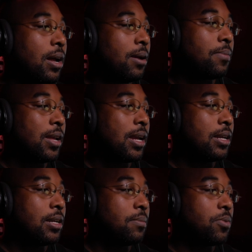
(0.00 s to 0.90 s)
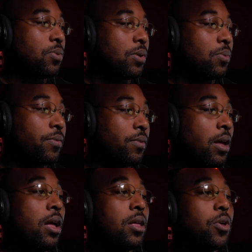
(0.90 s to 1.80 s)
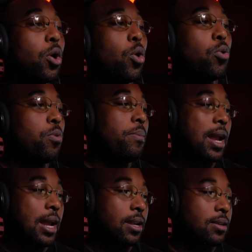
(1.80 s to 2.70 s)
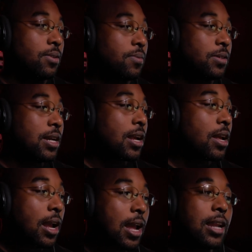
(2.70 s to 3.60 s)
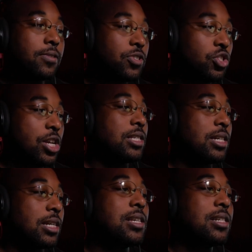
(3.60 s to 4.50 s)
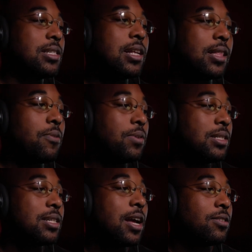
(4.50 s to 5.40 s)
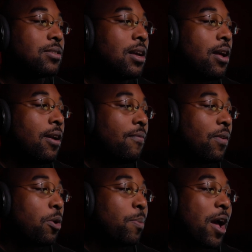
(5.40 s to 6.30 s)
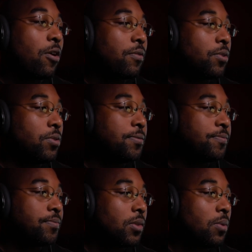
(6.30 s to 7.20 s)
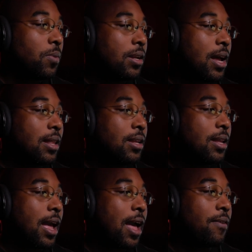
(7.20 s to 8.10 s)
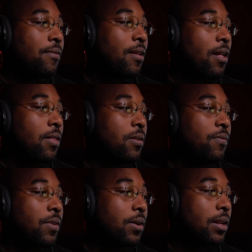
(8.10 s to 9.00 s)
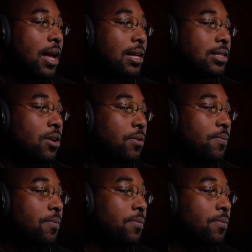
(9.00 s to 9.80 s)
um, they ended up doing it with the whole band, which I kind of suggested because I just think that really sounds very powerful and whatnot. And then they have the very last note.